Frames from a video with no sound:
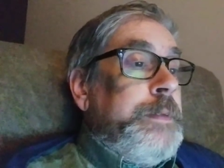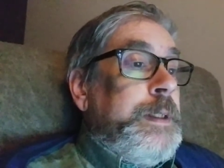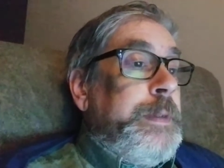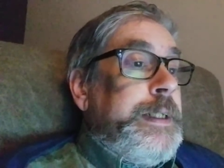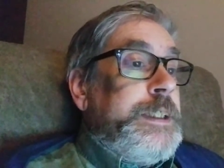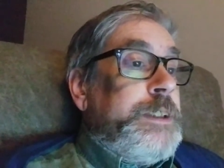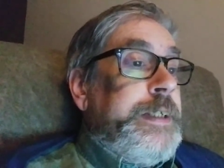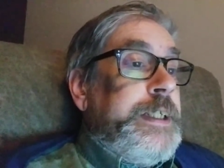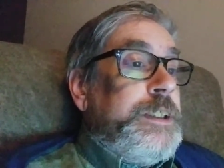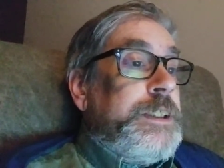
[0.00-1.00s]
the
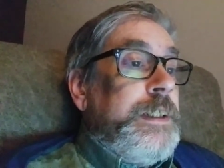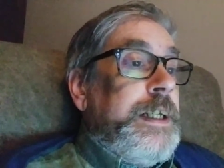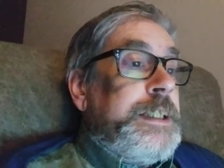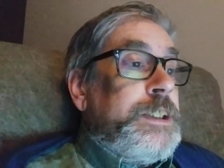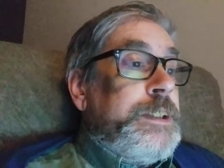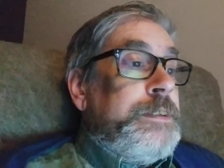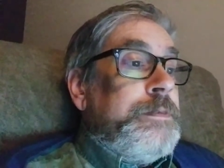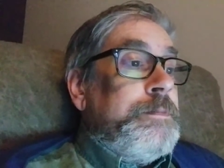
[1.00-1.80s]
Ministry Years collection.